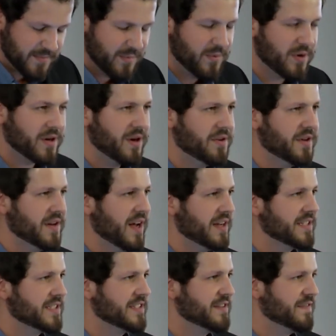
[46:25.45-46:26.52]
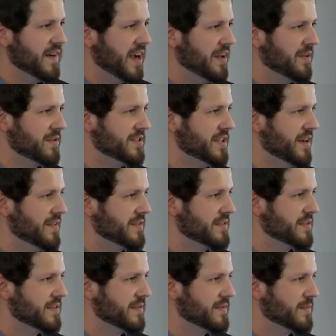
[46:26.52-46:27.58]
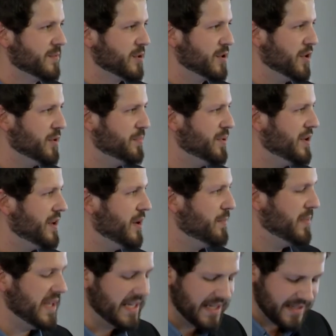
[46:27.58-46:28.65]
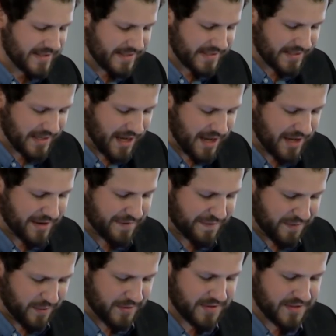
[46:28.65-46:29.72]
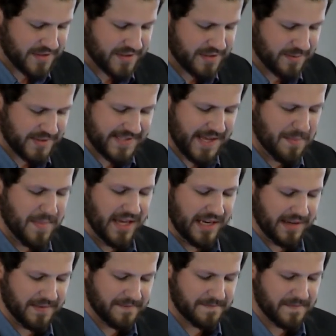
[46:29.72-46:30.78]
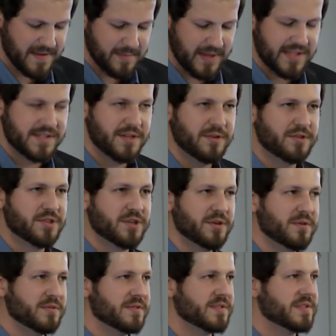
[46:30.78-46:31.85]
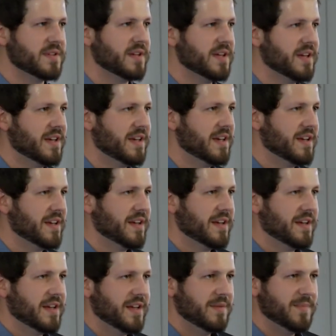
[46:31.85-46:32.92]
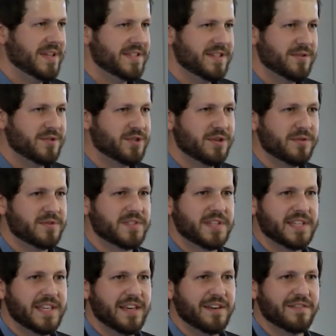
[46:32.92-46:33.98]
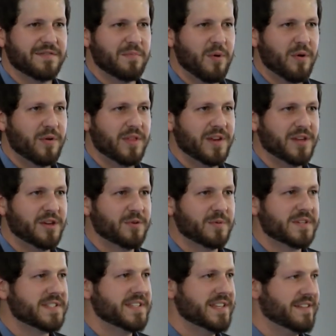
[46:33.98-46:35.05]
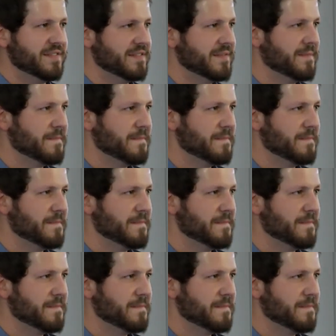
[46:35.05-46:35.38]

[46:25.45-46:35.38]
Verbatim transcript: We're called to not defile ourselves. We're called to put obedience to God first. What's that mean? It means you choose. It means you choose to give more than you receive.